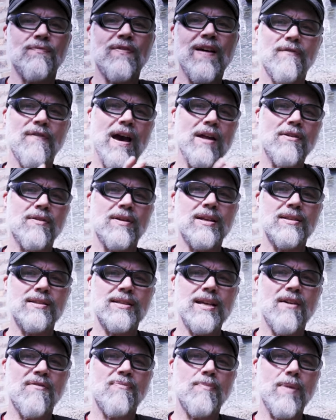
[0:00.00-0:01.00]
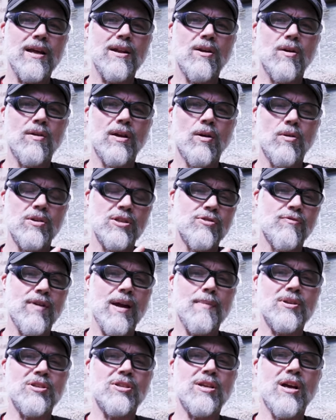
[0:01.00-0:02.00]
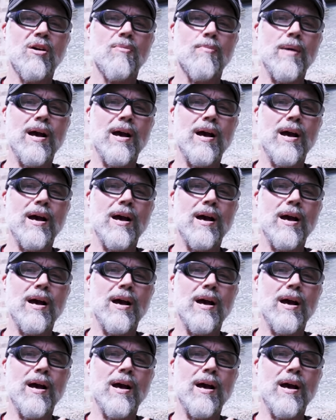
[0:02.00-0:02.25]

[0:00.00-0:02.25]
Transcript: the foundry itself might or a ceramic shell